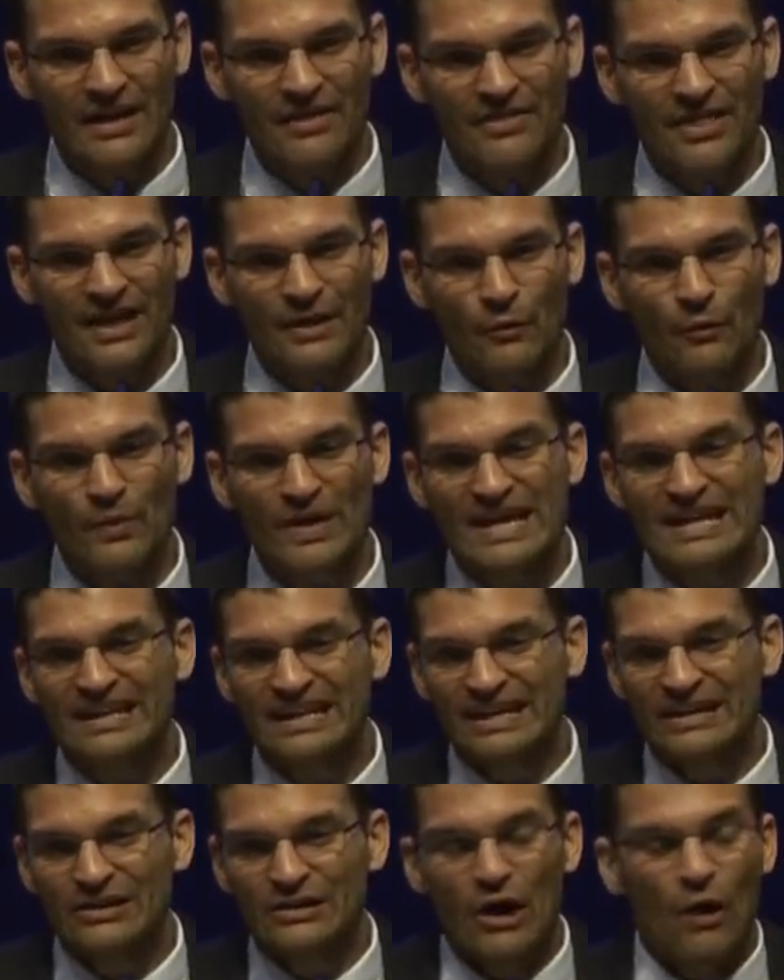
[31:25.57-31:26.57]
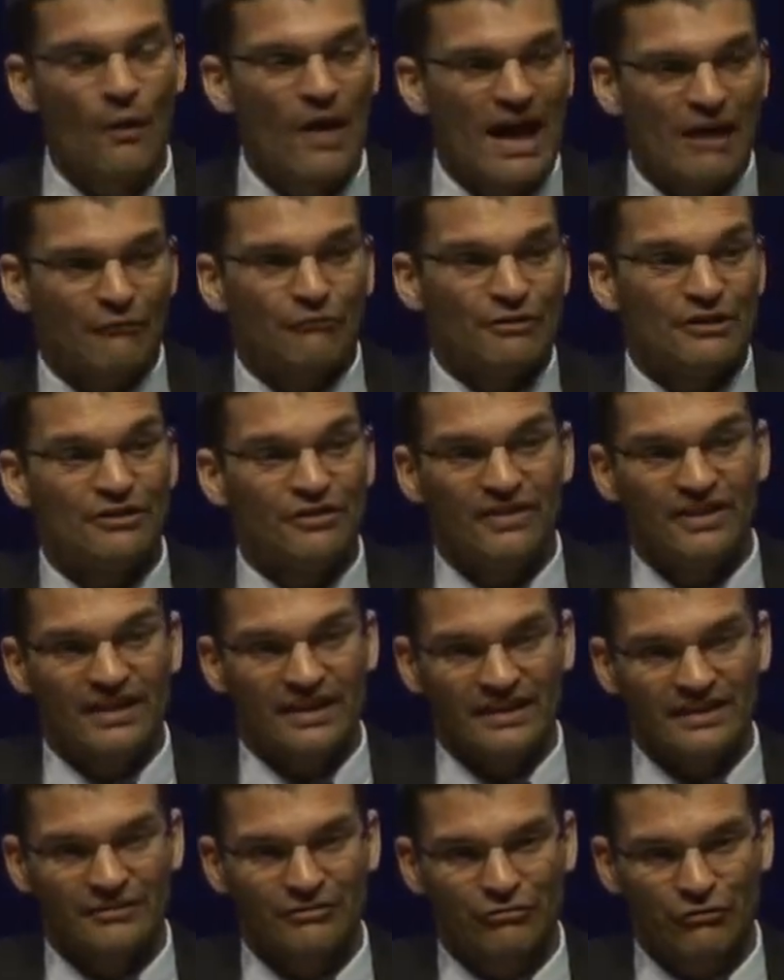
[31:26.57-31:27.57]
that we can know
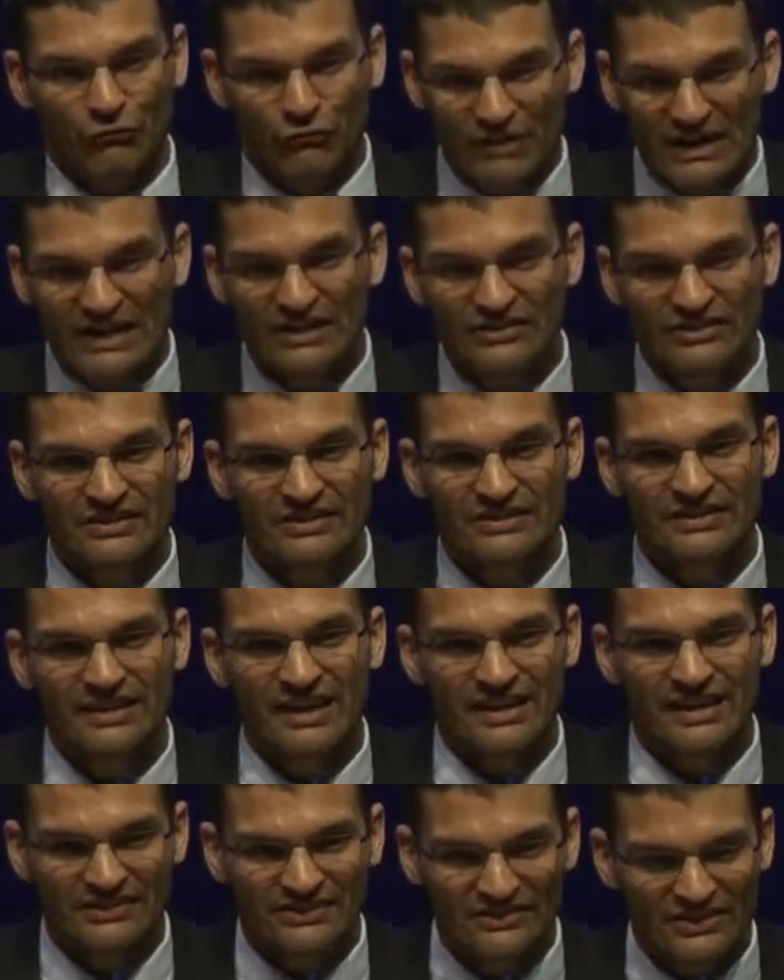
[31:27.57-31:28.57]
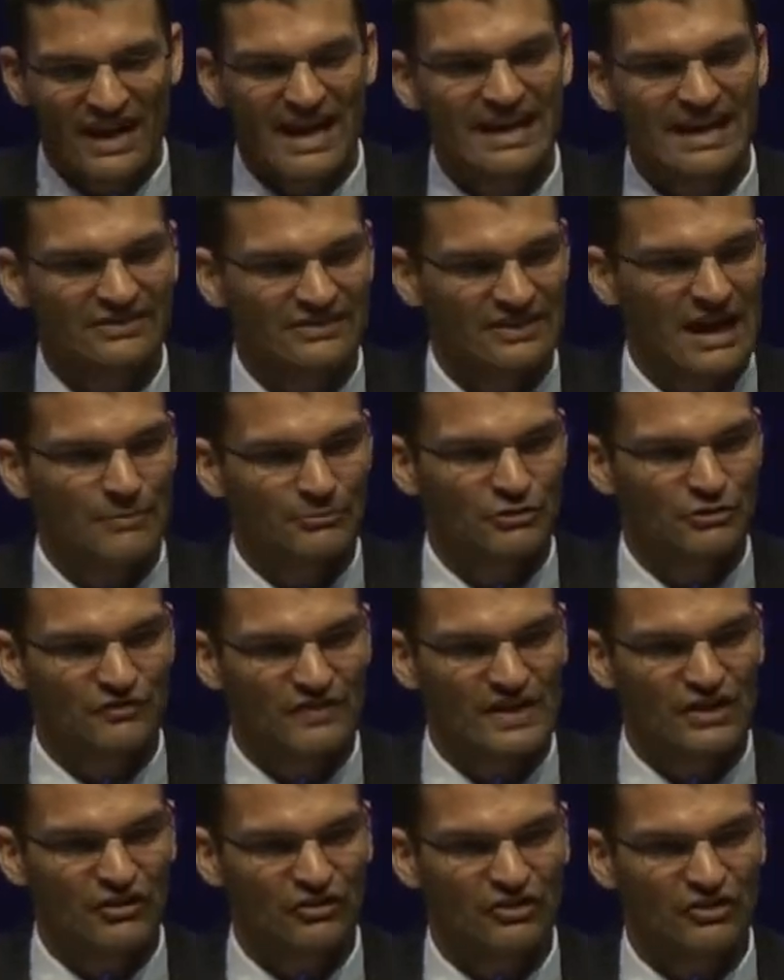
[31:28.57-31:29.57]
everything through reason and science and
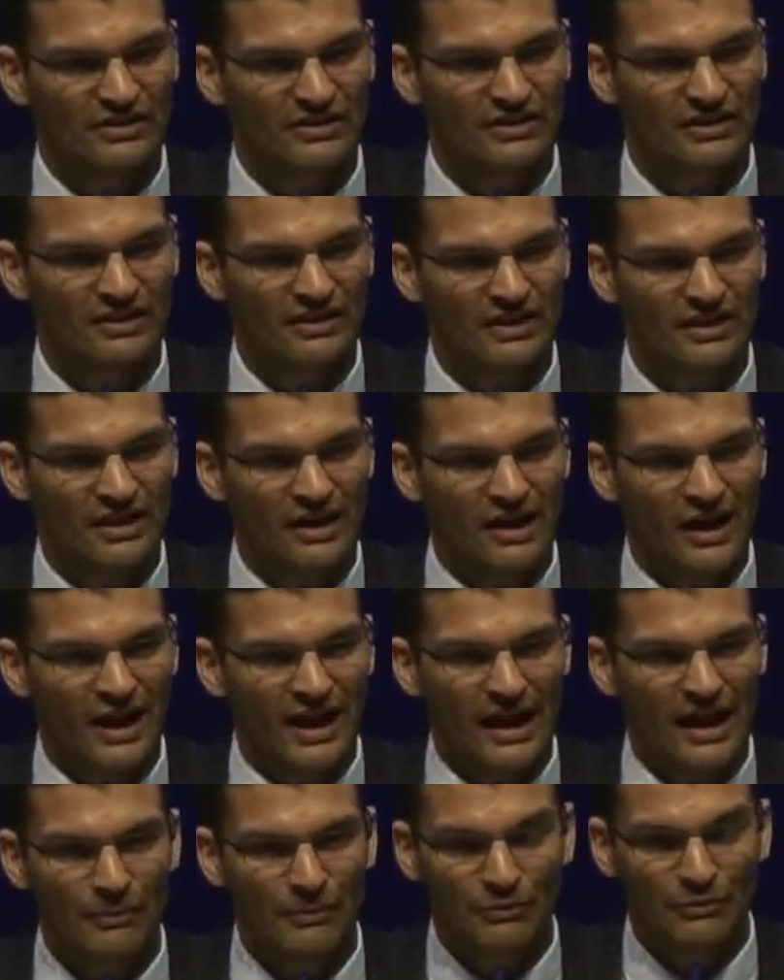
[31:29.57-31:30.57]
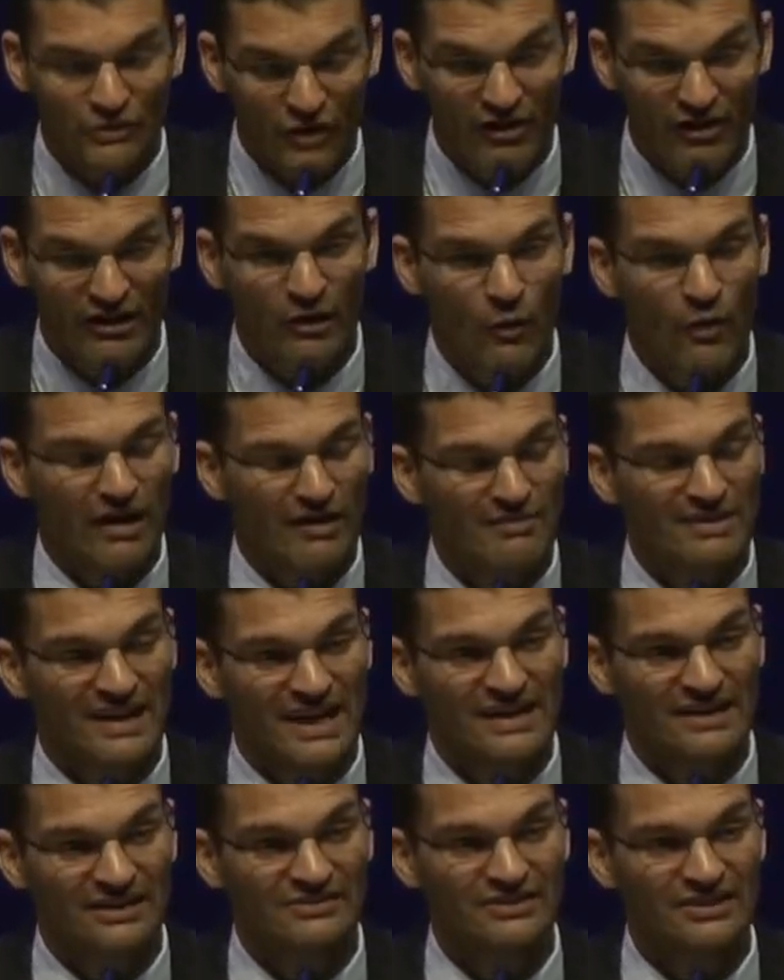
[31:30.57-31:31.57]
observation, I'm sorry, quantum
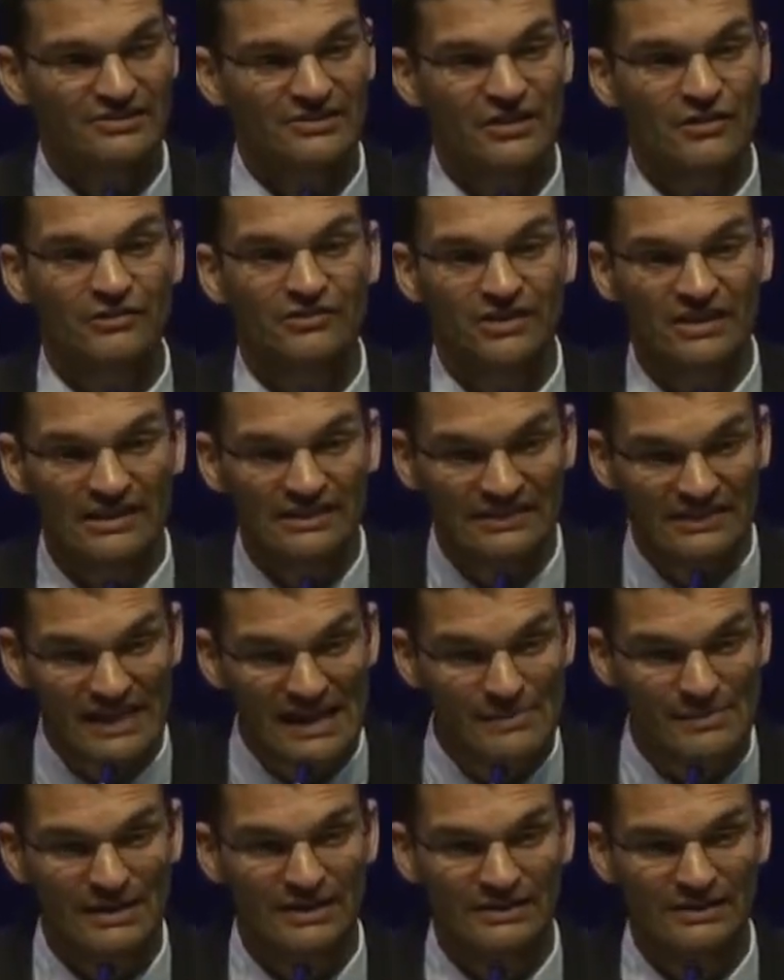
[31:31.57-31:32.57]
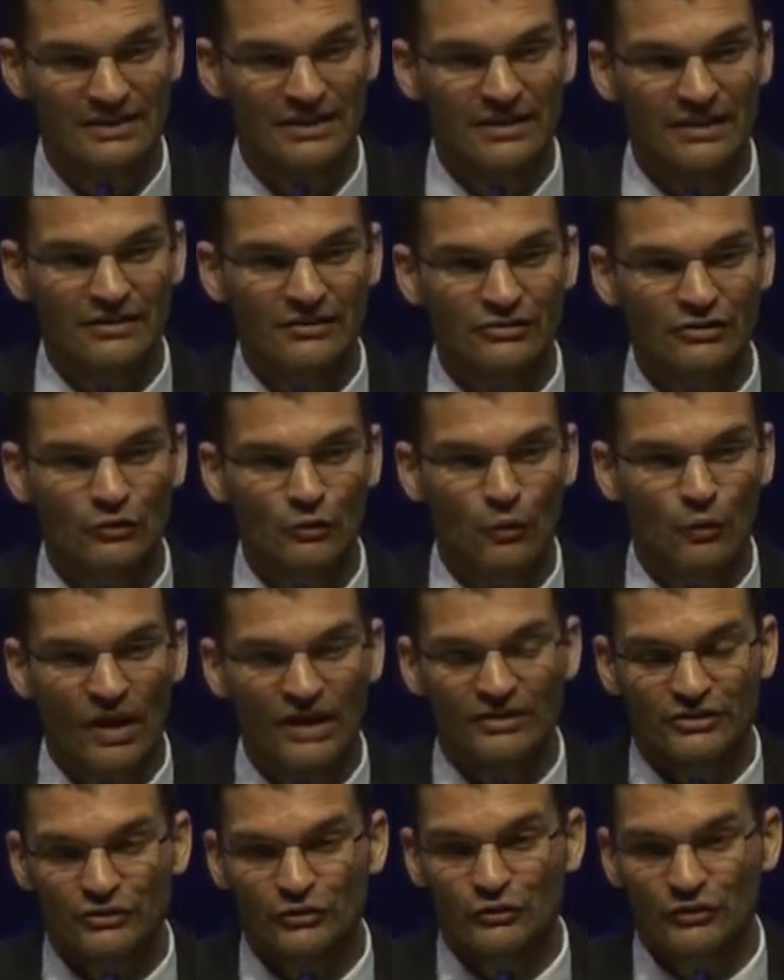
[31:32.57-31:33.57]
mechanics says there is a limit to what
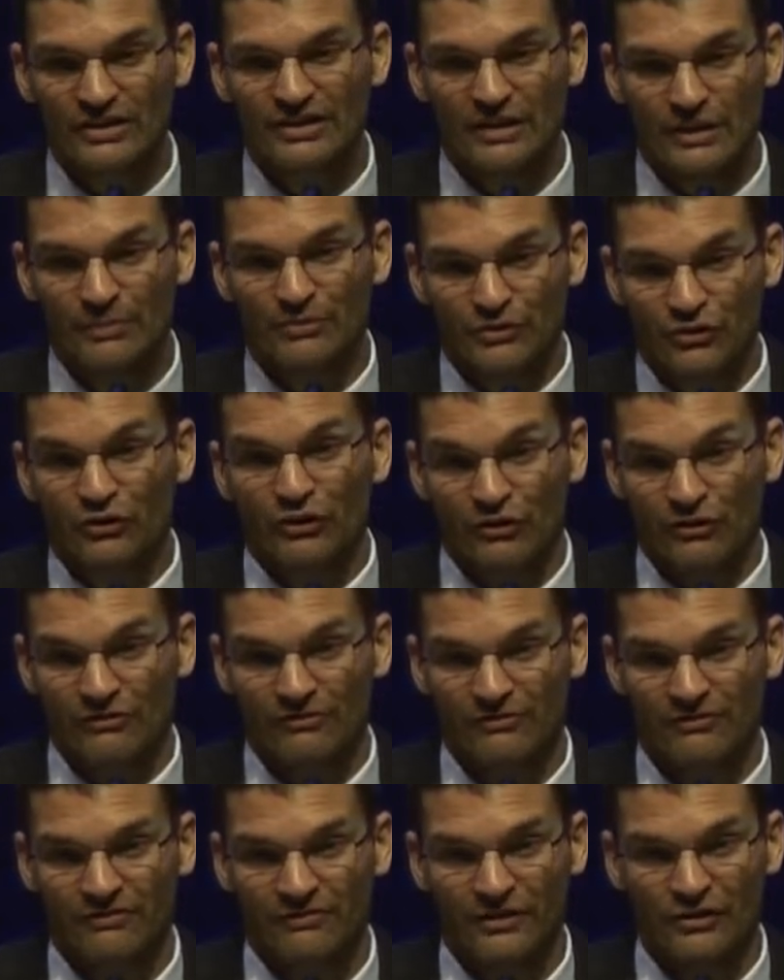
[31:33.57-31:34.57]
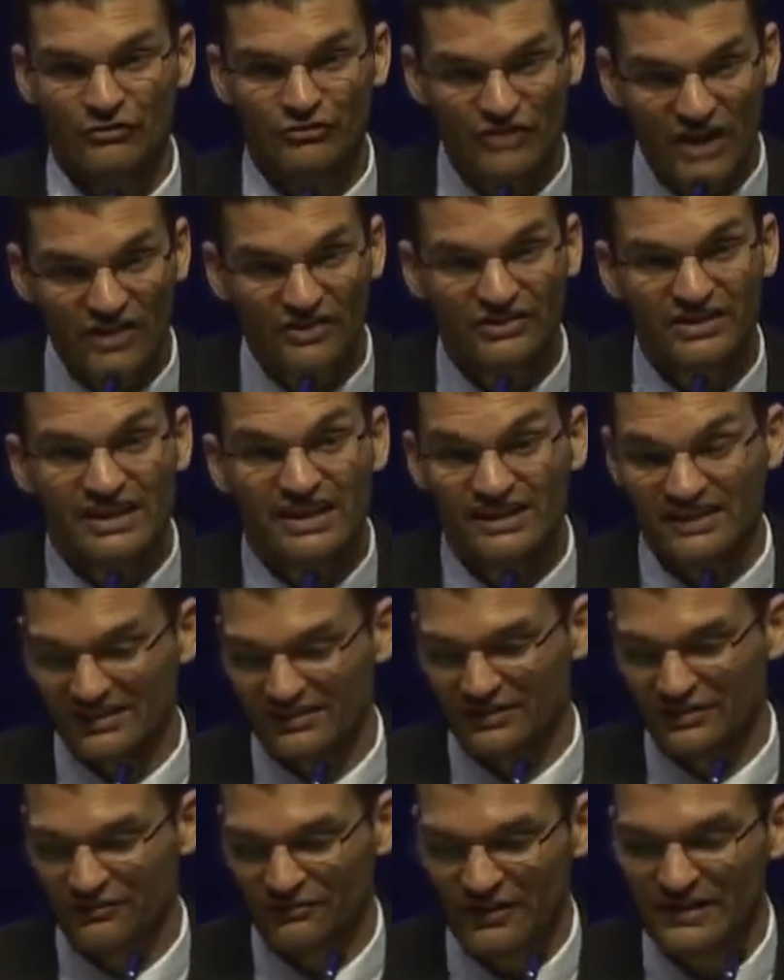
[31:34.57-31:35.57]
you can observe. There just is,
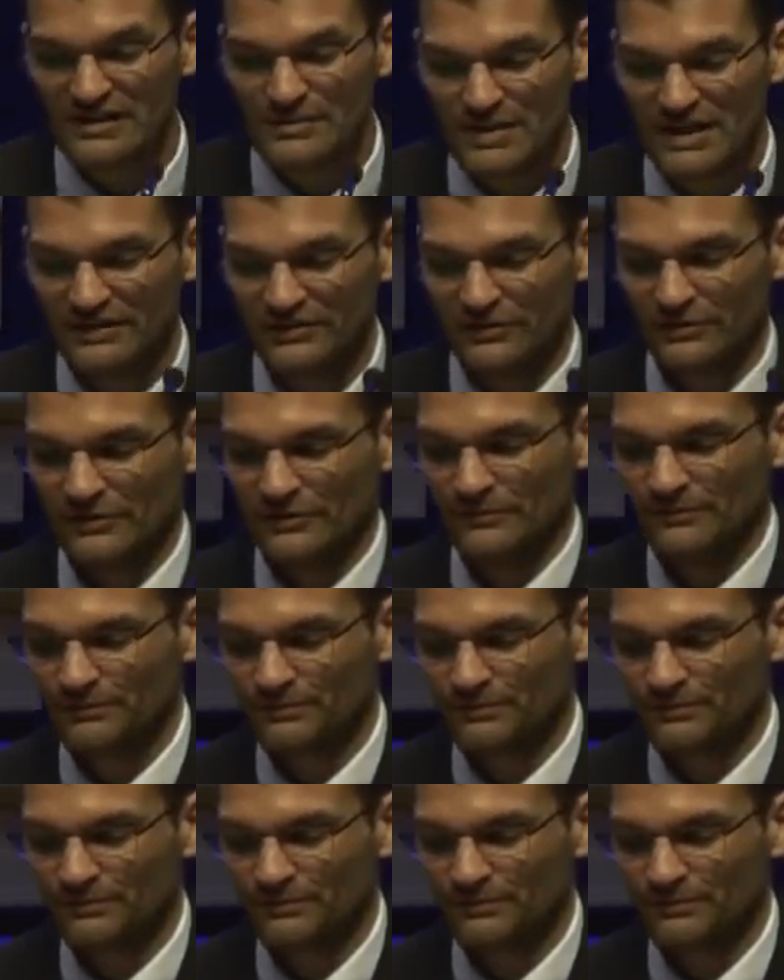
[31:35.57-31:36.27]
it's fundamental.